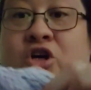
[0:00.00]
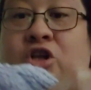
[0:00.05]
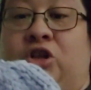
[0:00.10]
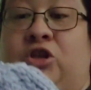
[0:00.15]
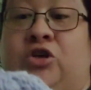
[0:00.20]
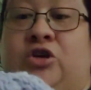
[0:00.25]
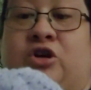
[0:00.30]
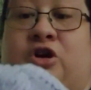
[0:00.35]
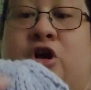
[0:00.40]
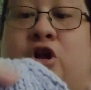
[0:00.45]

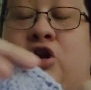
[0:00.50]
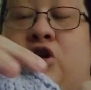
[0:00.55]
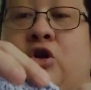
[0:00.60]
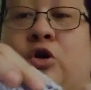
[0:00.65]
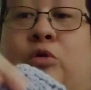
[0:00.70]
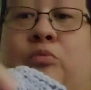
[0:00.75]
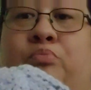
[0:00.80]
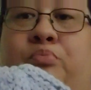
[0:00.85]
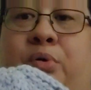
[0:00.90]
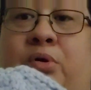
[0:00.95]
look.
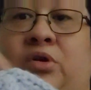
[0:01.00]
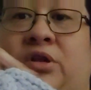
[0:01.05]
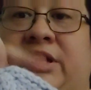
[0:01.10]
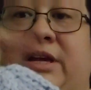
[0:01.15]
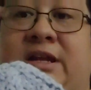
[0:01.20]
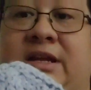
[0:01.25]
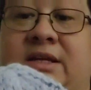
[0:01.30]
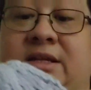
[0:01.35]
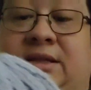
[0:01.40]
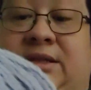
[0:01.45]
No
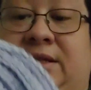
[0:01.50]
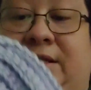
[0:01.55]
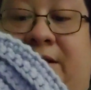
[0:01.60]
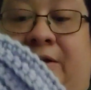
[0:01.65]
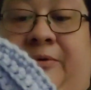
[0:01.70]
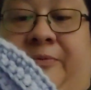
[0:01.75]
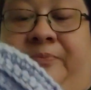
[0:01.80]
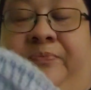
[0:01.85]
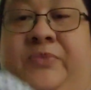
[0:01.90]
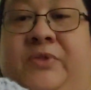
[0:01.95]
bulkiness
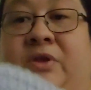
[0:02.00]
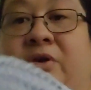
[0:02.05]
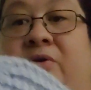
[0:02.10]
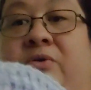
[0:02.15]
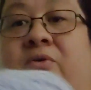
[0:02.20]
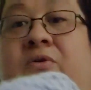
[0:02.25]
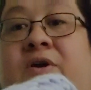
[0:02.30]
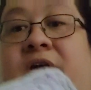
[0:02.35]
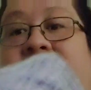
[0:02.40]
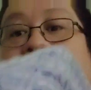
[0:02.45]

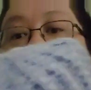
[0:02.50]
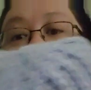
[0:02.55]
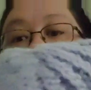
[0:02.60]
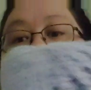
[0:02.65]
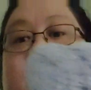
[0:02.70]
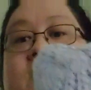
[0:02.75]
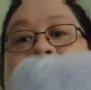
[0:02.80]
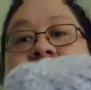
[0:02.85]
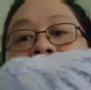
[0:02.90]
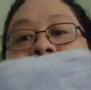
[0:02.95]
or
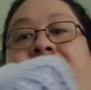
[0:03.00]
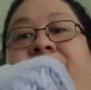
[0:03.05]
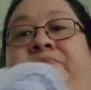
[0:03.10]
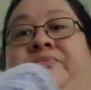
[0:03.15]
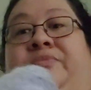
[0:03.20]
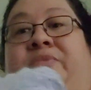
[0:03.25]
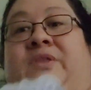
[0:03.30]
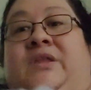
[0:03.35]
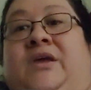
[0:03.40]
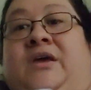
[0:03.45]
anything
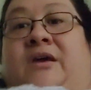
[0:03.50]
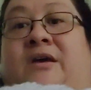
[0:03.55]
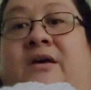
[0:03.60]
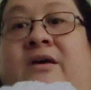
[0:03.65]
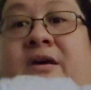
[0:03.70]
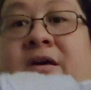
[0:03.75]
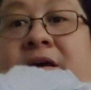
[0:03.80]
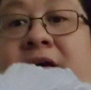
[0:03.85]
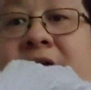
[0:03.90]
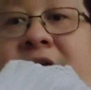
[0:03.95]

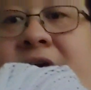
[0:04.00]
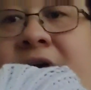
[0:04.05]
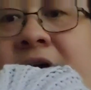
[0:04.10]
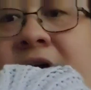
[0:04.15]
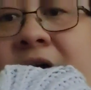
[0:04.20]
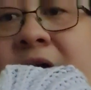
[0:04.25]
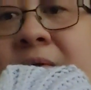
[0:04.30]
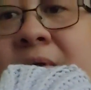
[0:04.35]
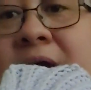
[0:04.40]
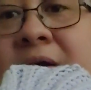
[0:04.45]

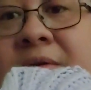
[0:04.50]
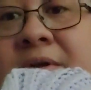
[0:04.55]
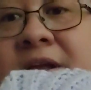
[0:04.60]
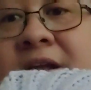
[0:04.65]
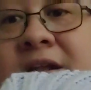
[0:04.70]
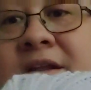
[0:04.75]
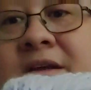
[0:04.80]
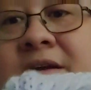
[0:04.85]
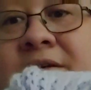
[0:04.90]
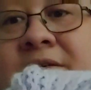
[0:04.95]
around
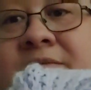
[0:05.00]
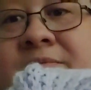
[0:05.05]
it.